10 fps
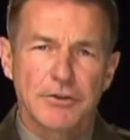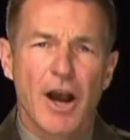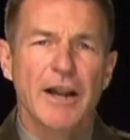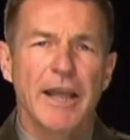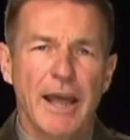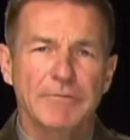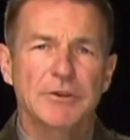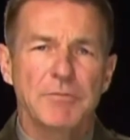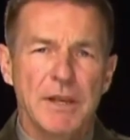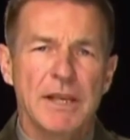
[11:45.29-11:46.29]
not have
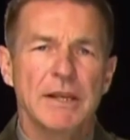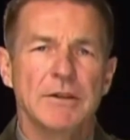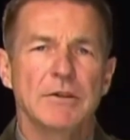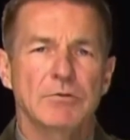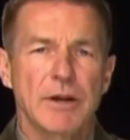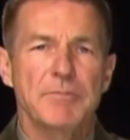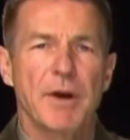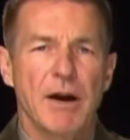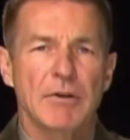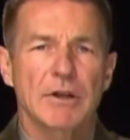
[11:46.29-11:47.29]
to mean great
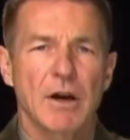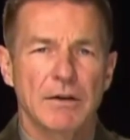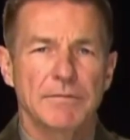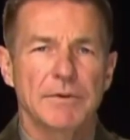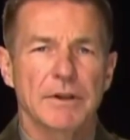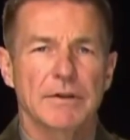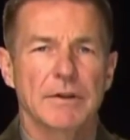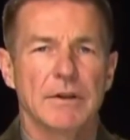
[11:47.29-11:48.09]
power conflict.